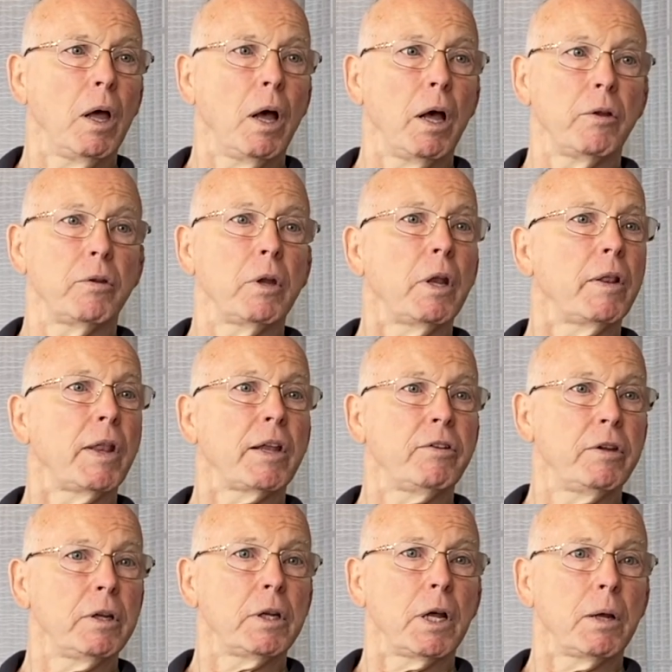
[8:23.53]
I said,
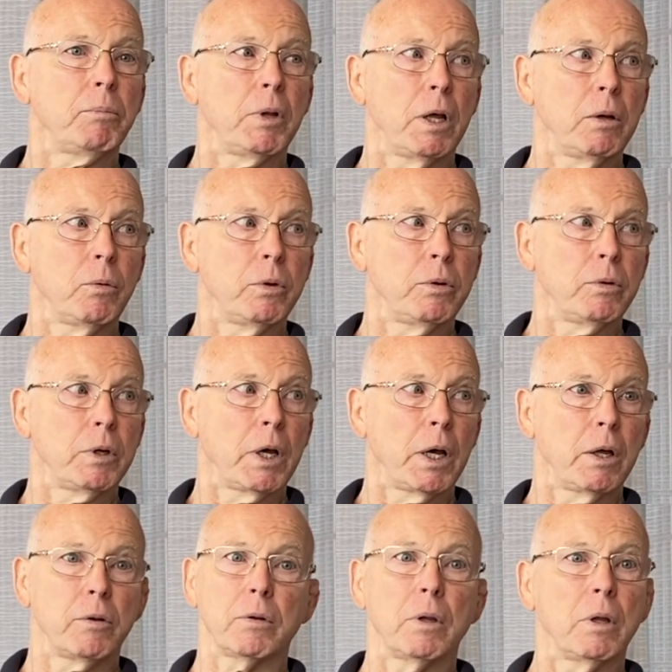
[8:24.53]
that's it. I'm done with you
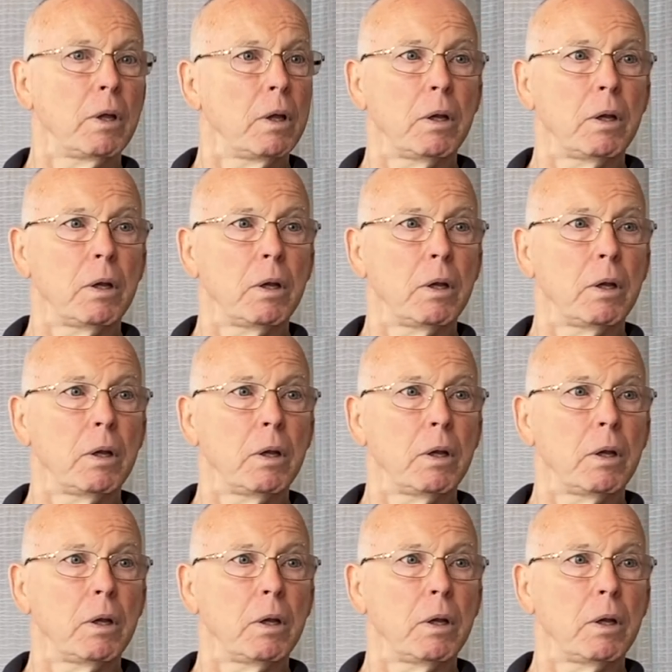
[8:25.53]
guys.